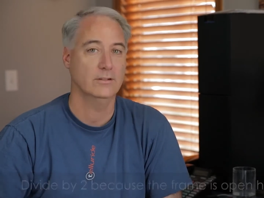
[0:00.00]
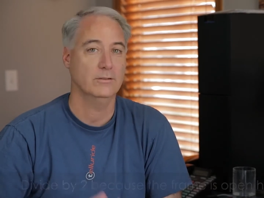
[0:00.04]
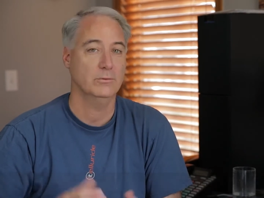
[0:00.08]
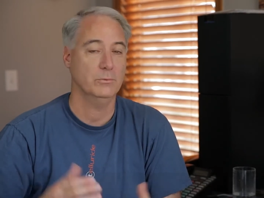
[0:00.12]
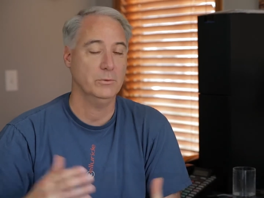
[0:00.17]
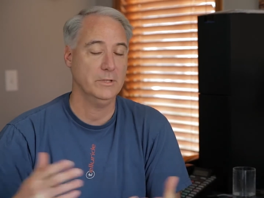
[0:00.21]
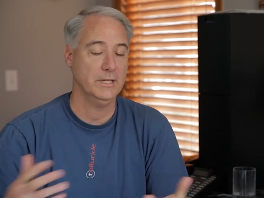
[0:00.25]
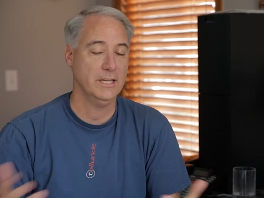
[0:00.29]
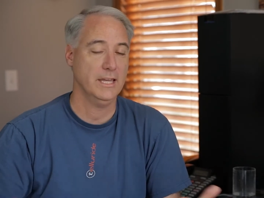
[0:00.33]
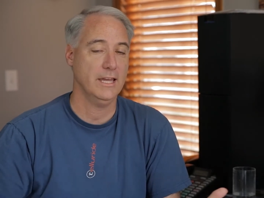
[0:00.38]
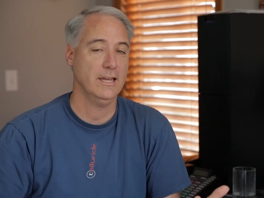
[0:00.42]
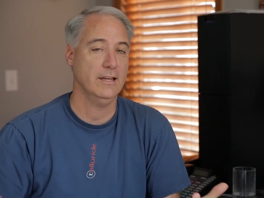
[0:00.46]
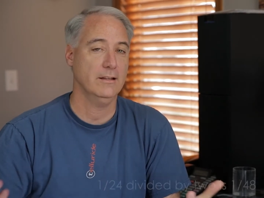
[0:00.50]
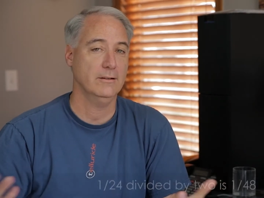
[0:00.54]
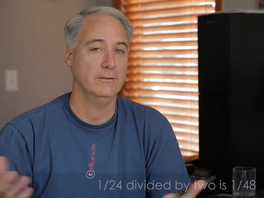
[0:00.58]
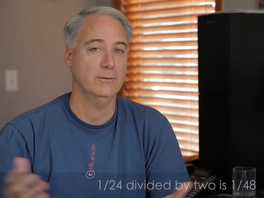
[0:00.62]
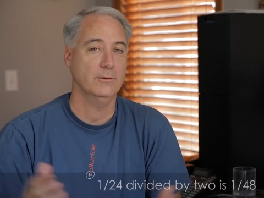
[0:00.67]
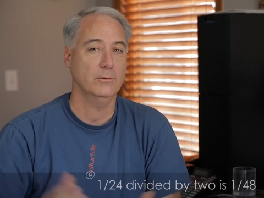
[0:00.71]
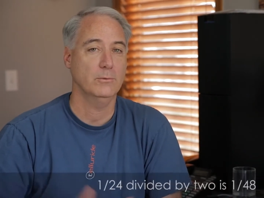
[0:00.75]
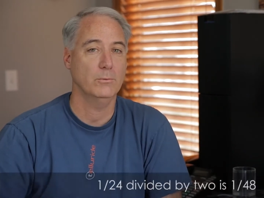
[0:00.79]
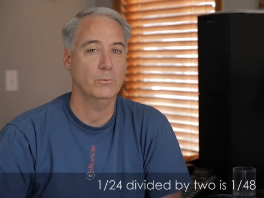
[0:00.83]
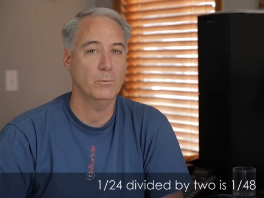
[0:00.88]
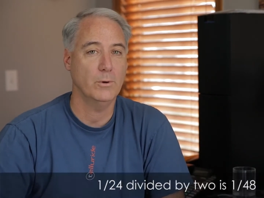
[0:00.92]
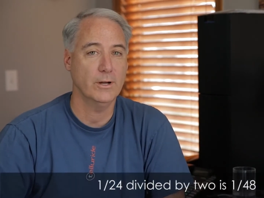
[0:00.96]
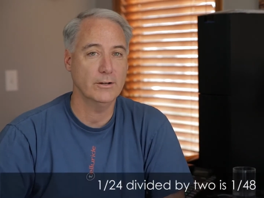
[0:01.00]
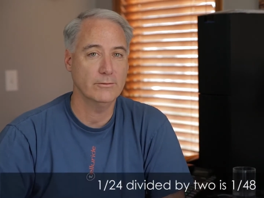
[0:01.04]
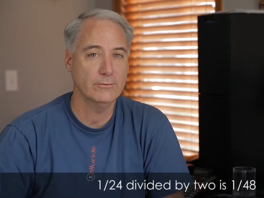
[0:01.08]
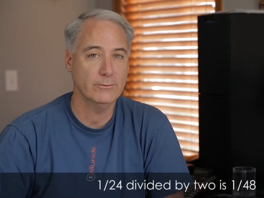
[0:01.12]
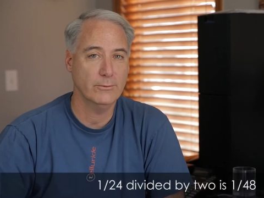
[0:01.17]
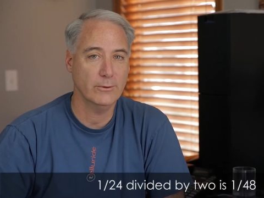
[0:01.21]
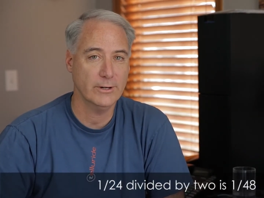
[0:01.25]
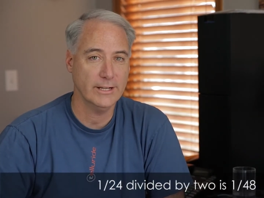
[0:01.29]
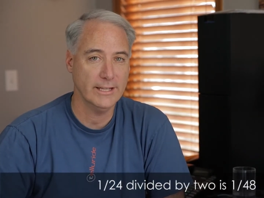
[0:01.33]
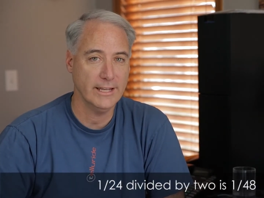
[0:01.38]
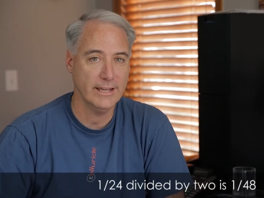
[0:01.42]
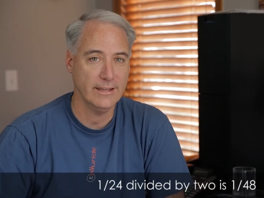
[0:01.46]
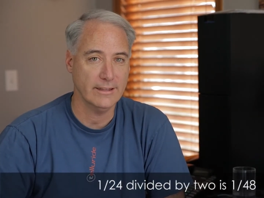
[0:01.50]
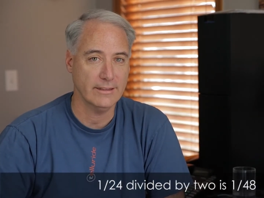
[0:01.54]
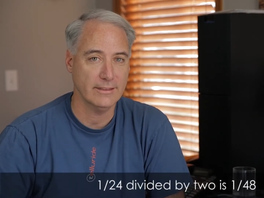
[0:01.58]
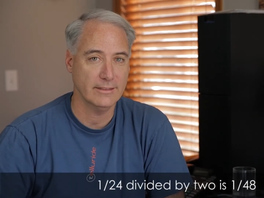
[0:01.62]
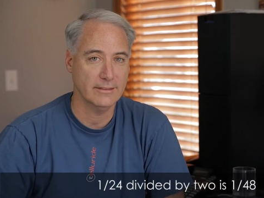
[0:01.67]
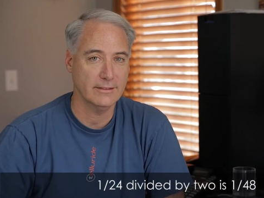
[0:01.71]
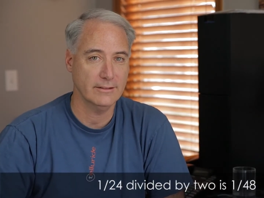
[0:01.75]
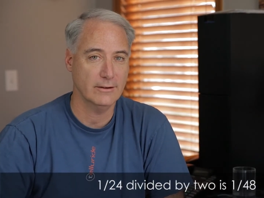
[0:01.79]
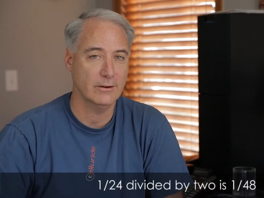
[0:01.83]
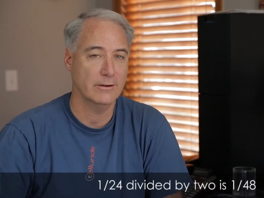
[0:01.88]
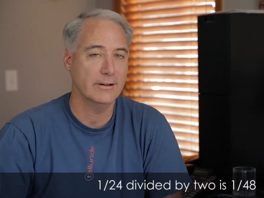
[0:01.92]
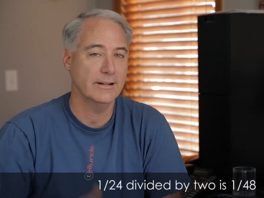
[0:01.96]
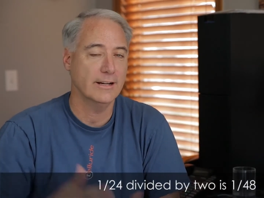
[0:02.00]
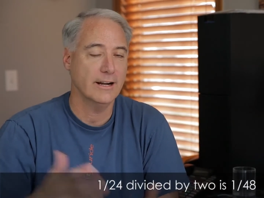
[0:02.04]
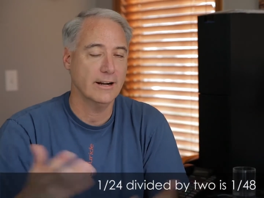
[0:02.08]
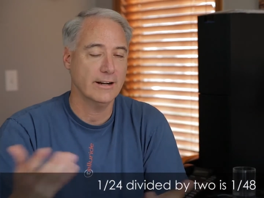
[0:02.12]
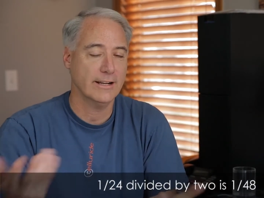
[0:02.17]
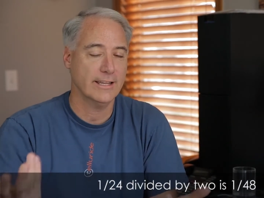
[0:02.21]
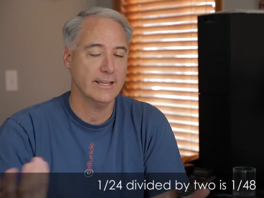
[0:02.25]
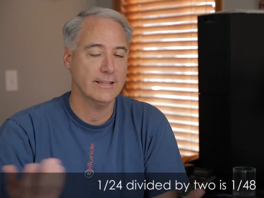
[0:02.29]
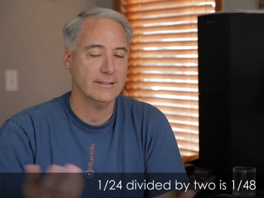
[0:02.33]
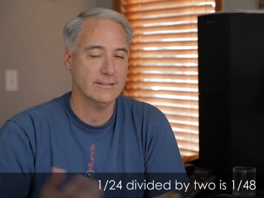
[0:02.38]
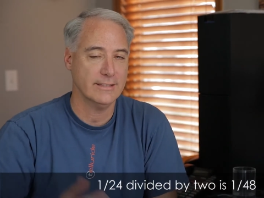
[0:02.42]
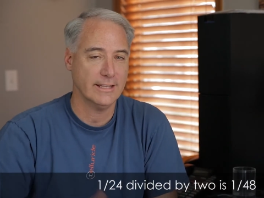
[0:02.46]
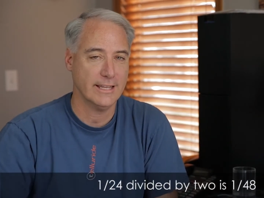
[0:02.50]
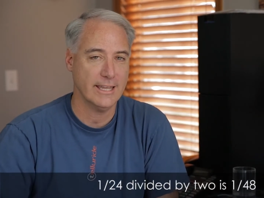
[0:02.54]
we get 1/48th, or in our case, the